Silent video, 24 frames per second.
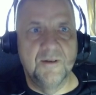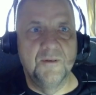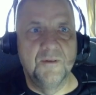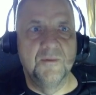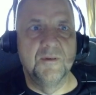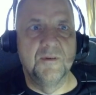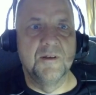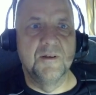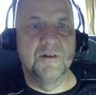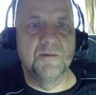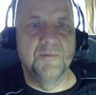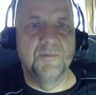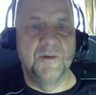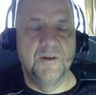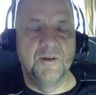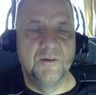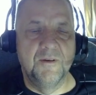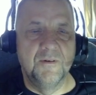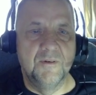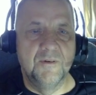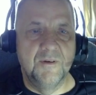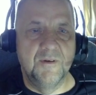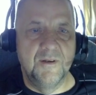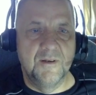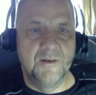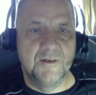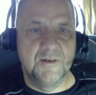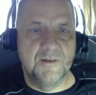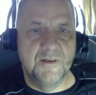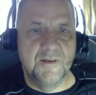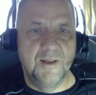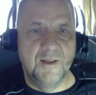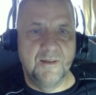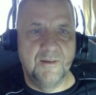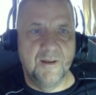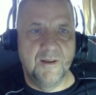this video is
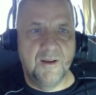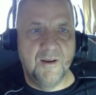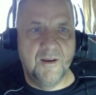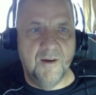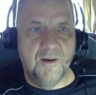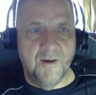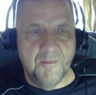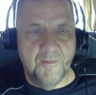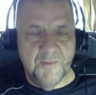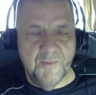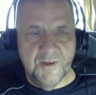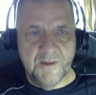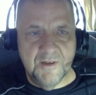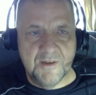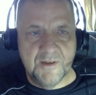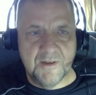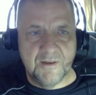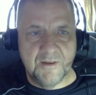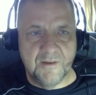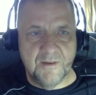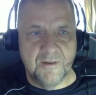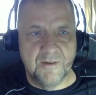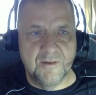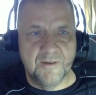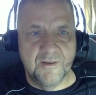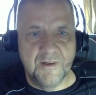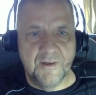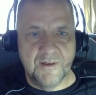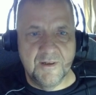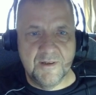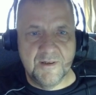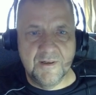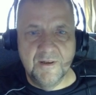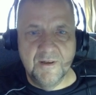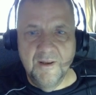that the comments on this